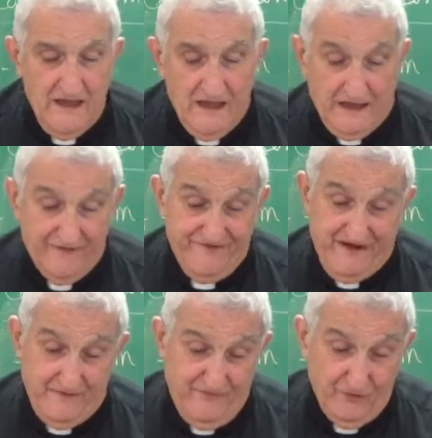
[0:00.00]
In
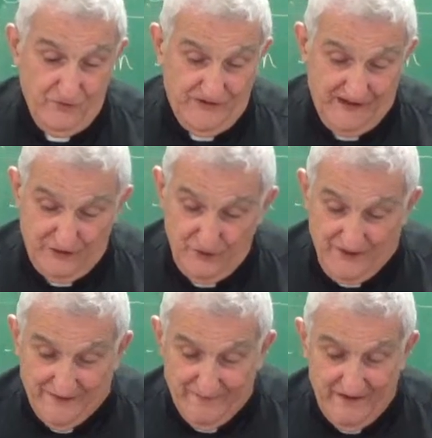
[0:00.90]
fact, to
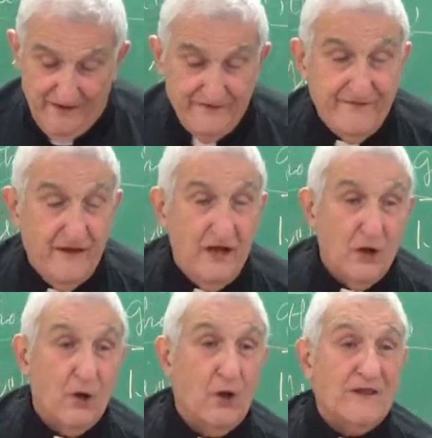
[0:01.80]
end
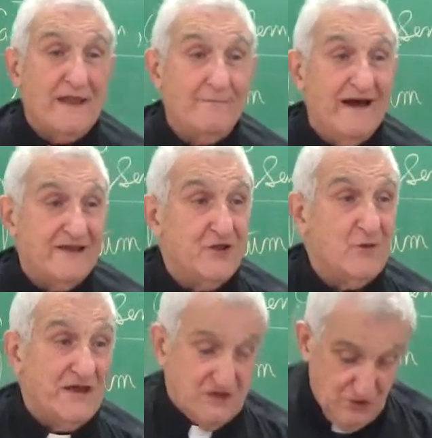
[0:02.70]
learning by
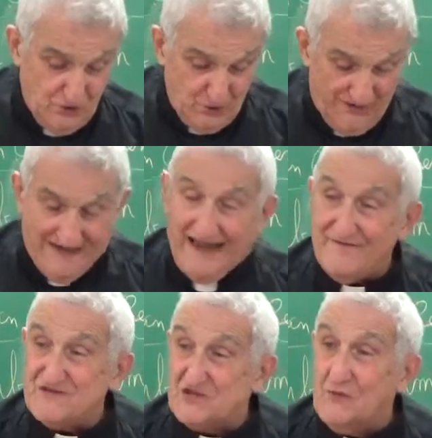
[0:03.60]
doing, so you will
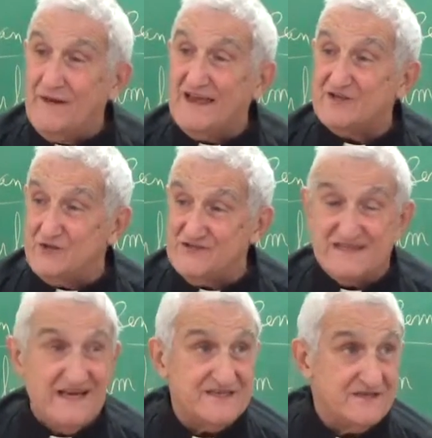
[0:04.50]
have some
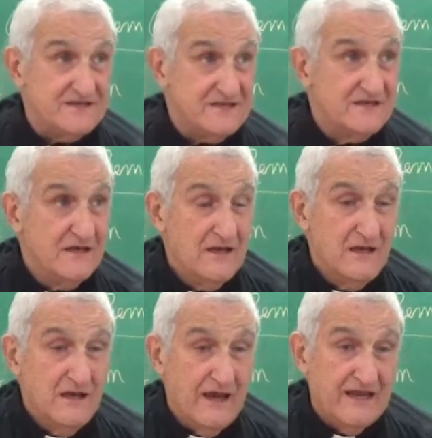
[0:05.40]
exercises,
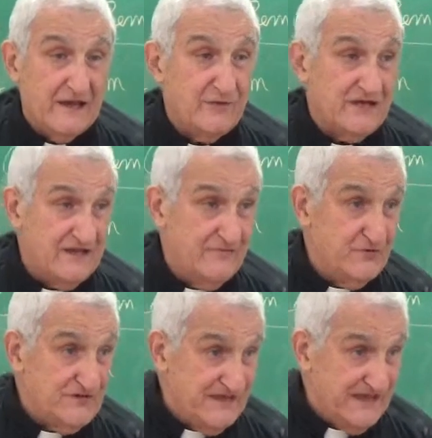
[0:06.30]
and I will give
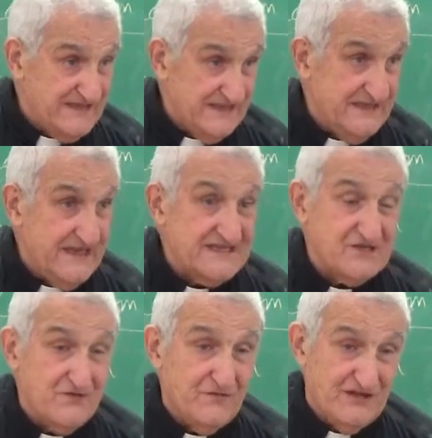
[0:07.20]
you the
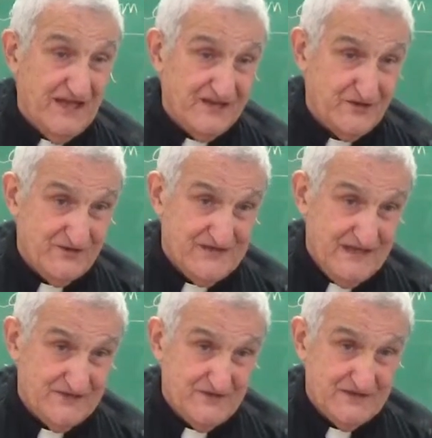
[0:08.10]
answer for the
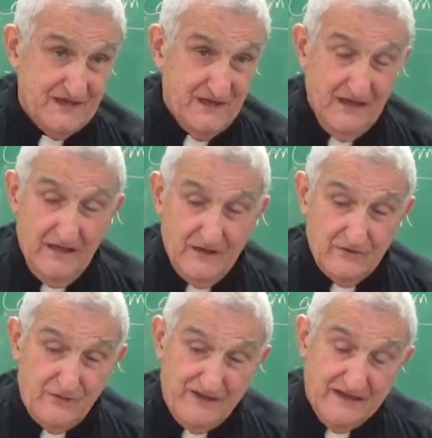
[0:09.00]
exercises.
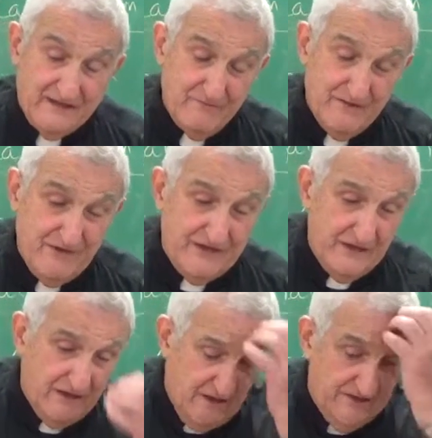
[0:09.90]
We will that
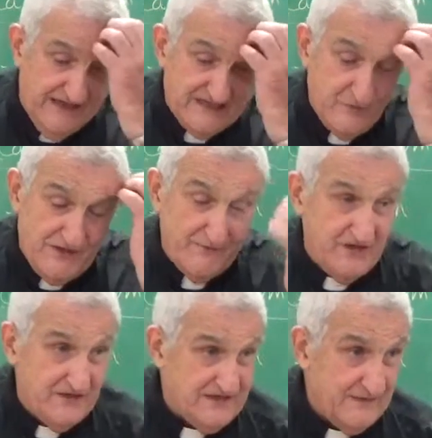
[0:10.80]
maybe next week,
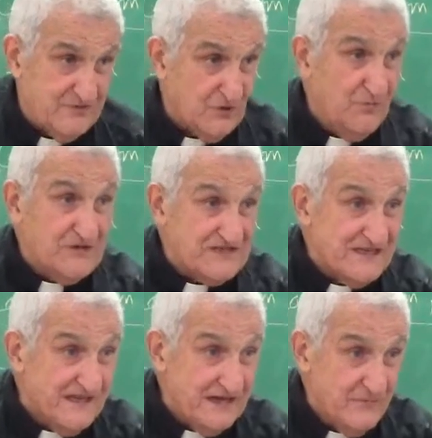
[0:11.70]
because I'm so
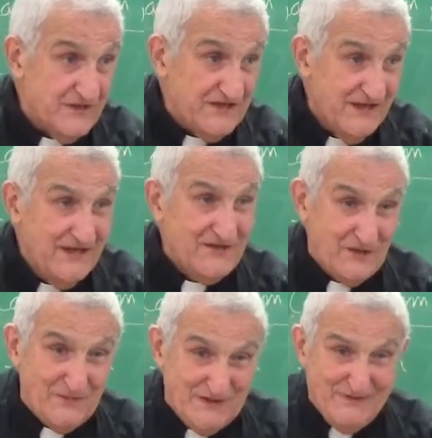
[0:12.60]
busy now with the
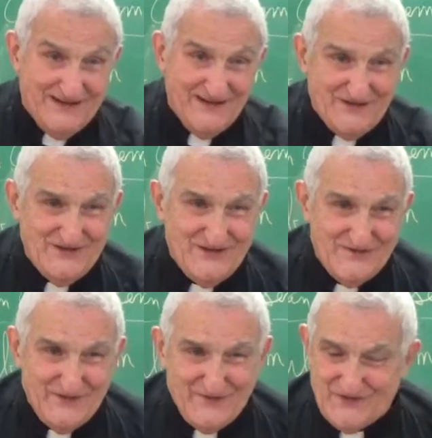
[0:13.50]
preparation
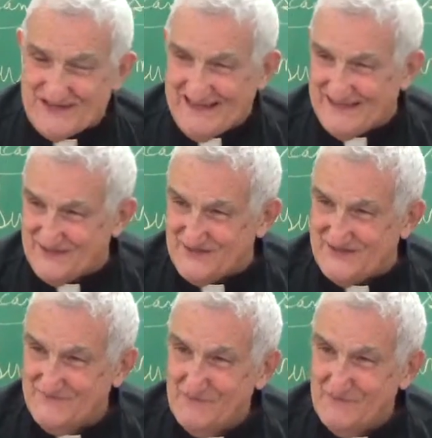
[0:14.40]
of the first classes.